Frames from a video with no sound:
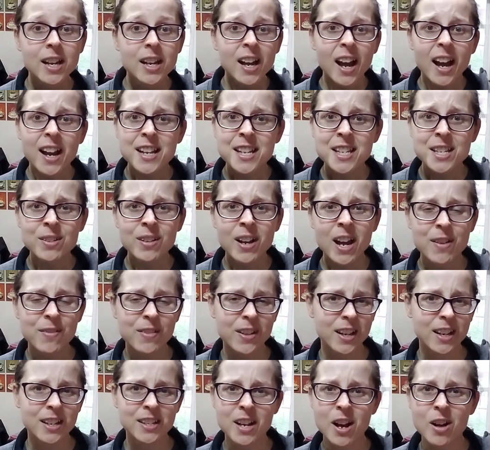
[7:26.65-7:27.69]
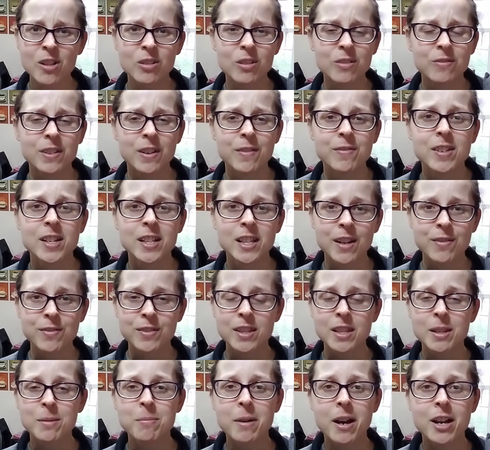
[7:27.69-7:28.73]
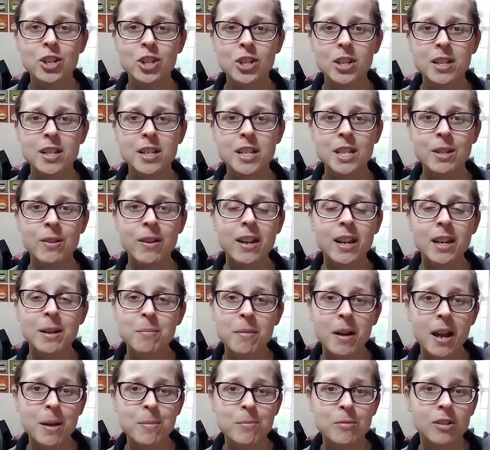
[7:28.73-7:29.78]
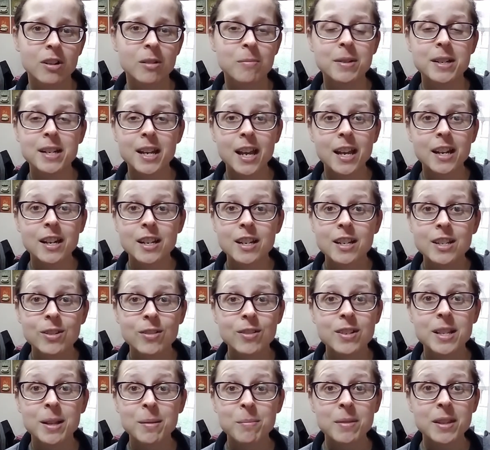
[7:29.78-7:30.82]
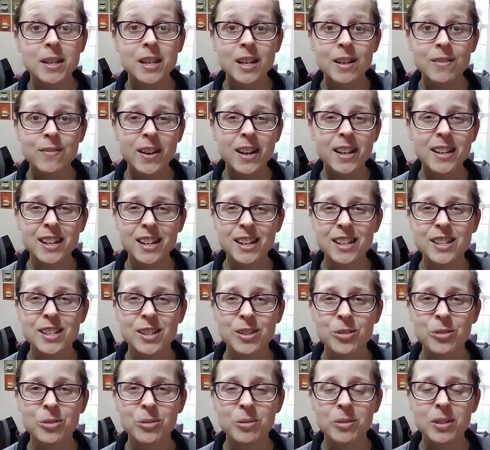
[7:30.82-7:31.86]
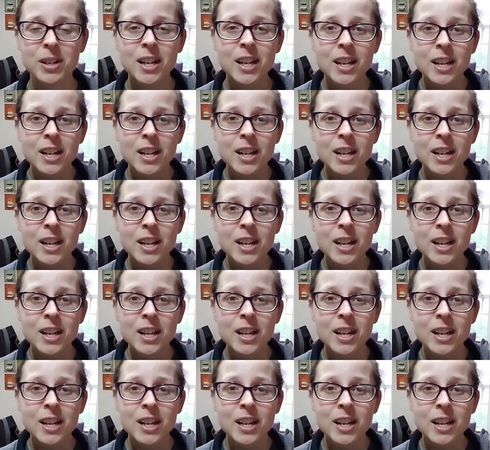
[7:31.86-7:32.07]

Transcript: I still have like $1.50 left in the budget, so I can buy more bananas or something if I need to.